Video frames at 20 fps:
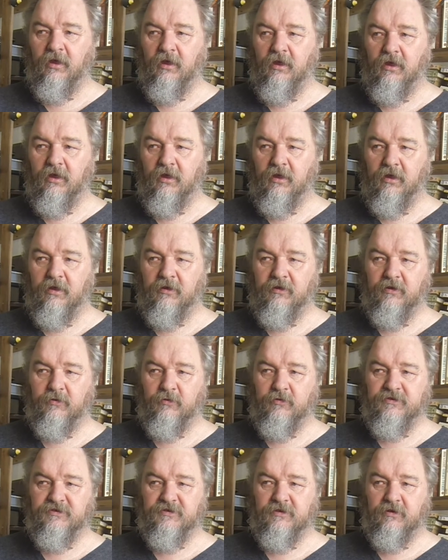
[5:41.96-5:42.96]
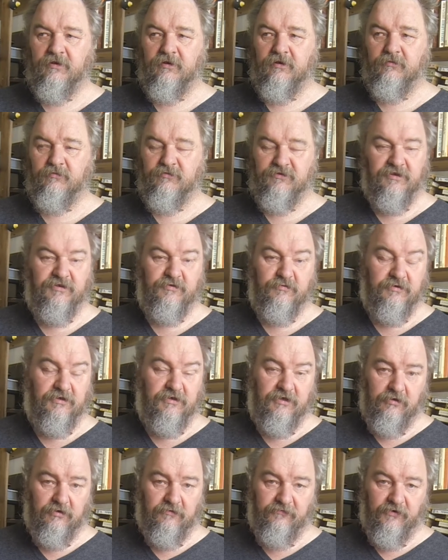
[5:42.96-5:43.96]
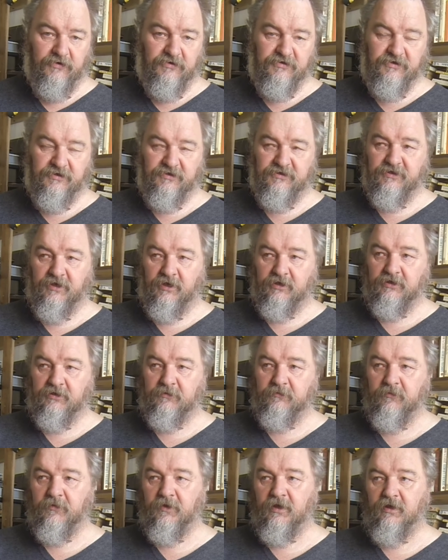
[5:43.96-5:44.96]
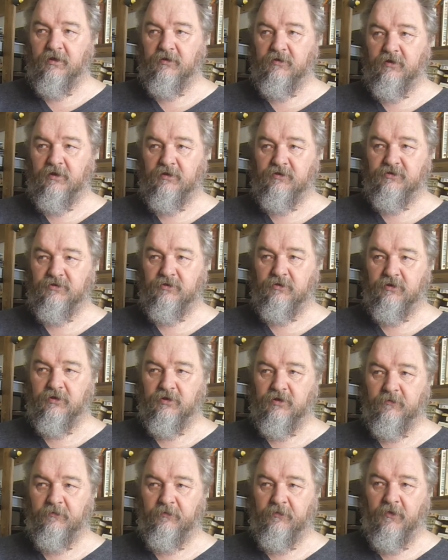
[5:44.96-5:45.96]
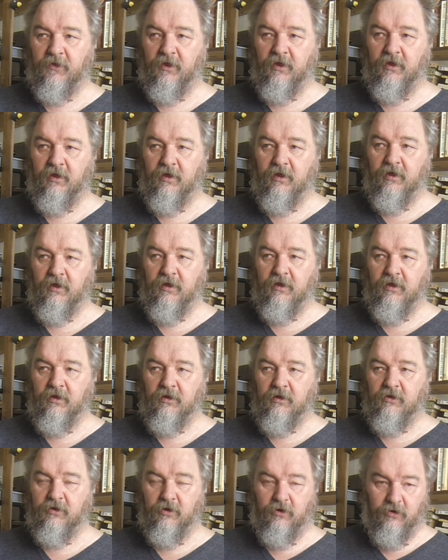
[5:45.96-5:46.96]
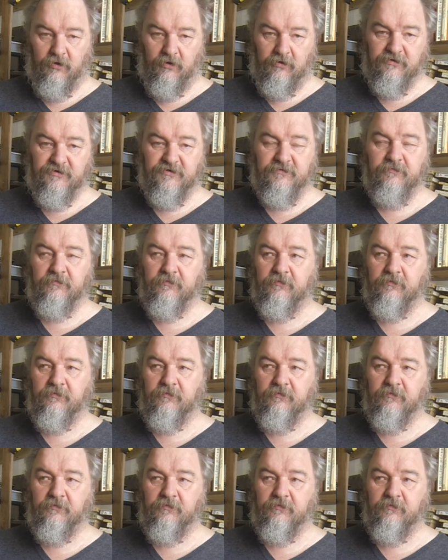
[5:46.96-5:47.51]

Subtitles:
This was a university study, and they took girls,